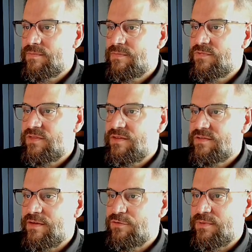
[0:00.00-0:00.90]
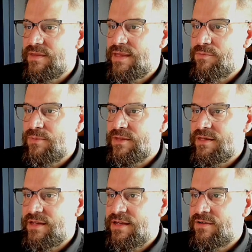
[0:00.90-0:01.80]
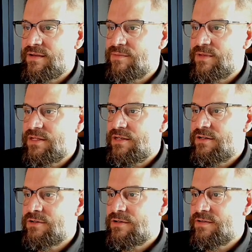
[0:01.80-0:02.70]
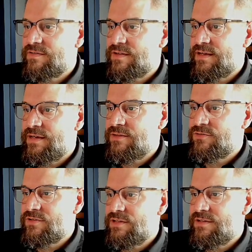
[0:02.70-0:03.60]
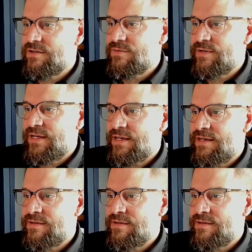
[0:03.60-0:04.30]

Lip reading: So this gives me the capability now to come in here and say, hey, there's a detail I want to add.